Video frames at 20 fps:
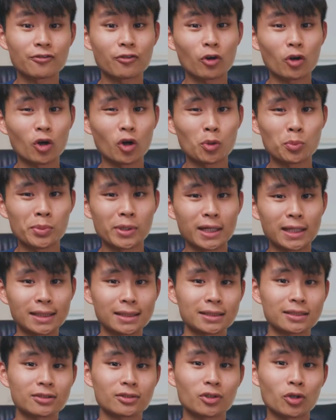four
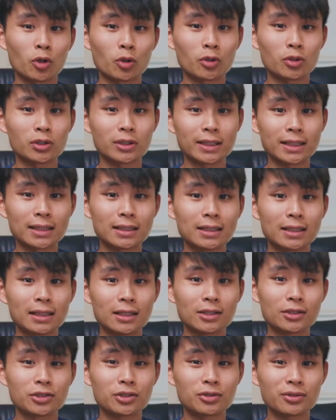openings, totaling
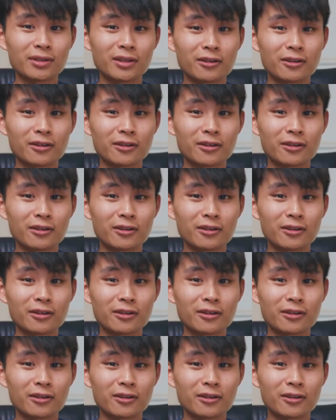two